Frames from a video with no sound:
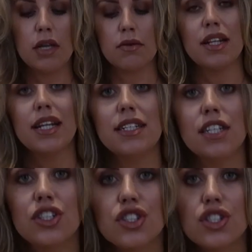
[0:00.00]
meet with
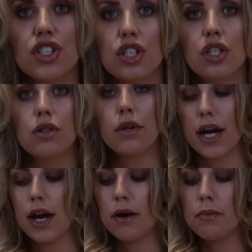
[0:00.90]
lydia just to do
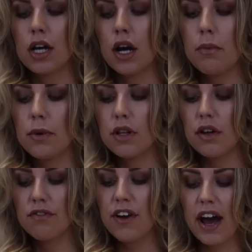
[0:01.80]
um, a couple
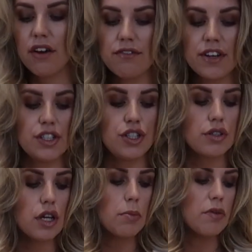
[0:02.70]
of outfits
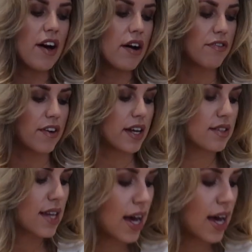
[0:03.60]
shoot a couple of outfits